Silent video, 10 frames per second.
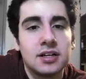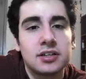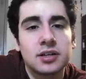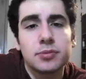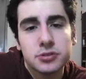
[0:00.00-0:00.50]

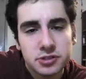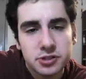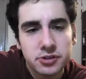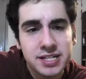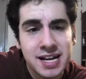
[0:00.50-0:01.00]
Number
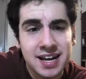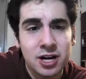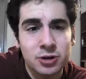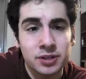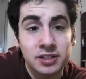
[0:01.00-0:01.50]
228,
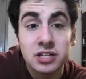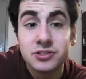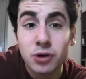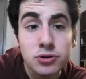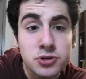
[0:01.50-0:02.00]
heroin.
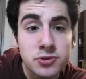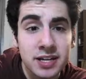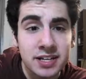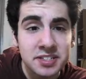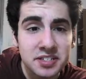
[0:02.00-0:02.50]
Don't do
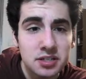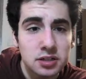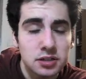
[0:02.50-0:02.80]
this.